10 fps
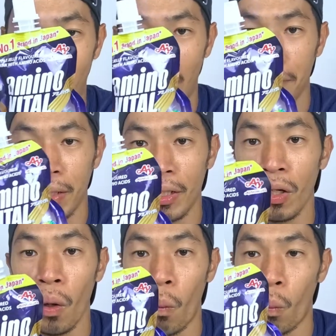
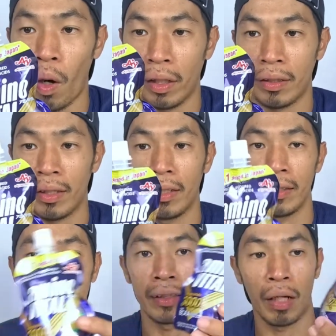Amino
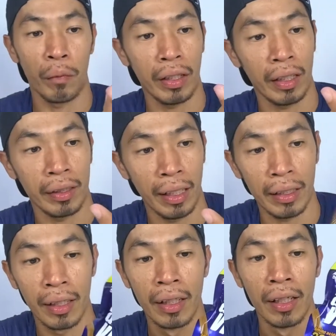Vitality that we can
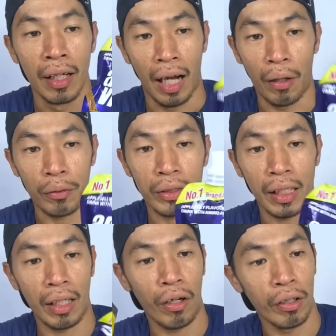get
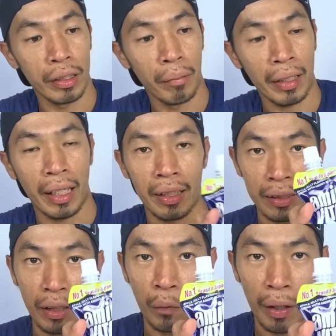outside on the market.
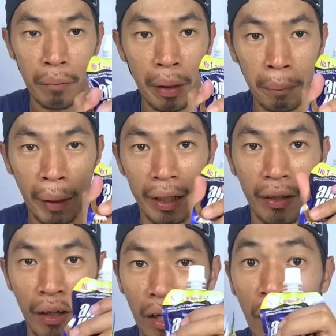It's a very big pack
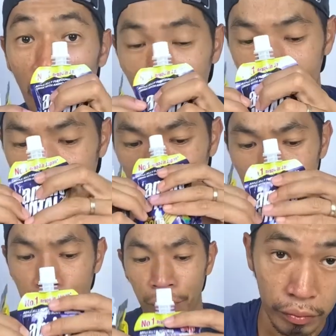on this
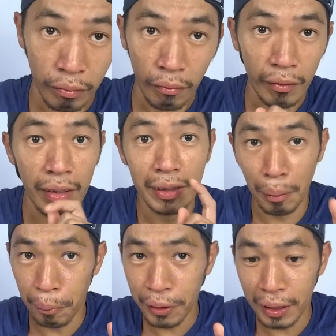one.
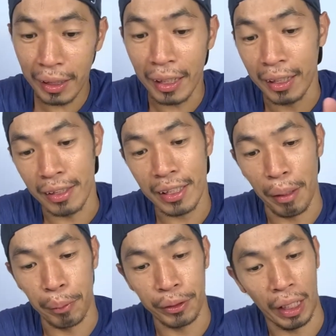Supposedly in this
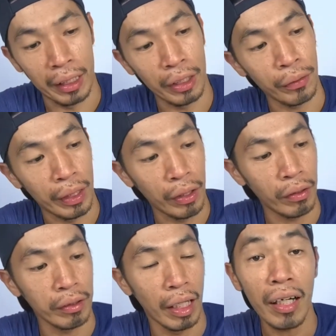episode I need to
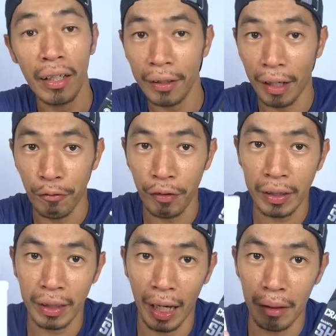include the Crème
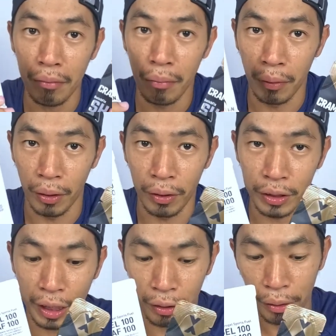Fix and Moron
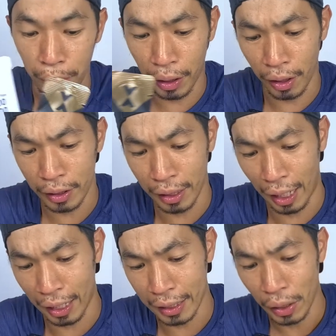Gel because
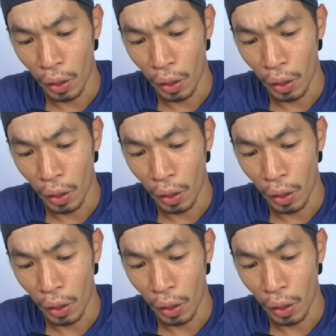there's